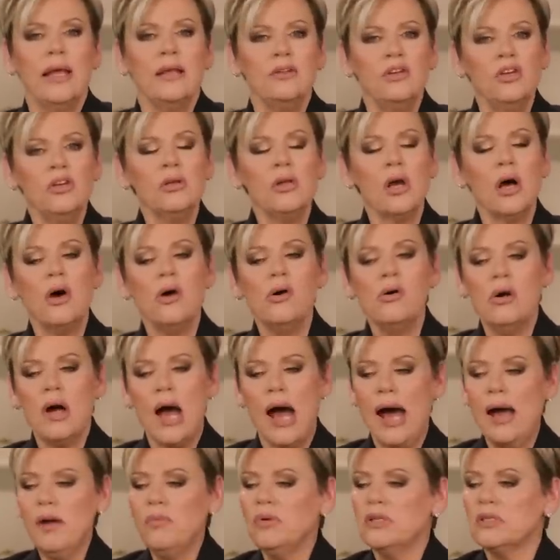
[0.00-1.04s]
You know,
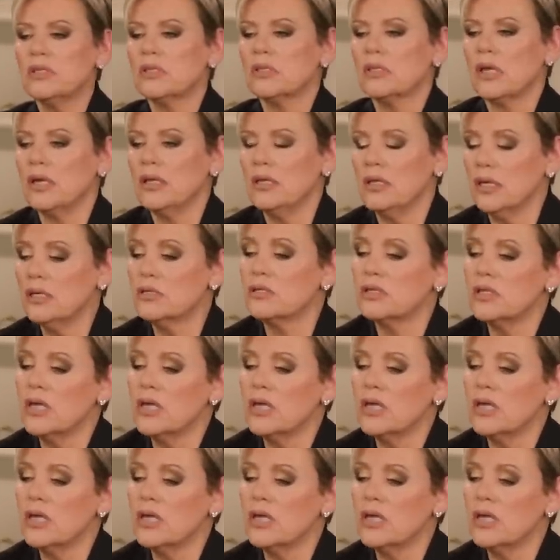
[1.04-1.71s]
I would say this,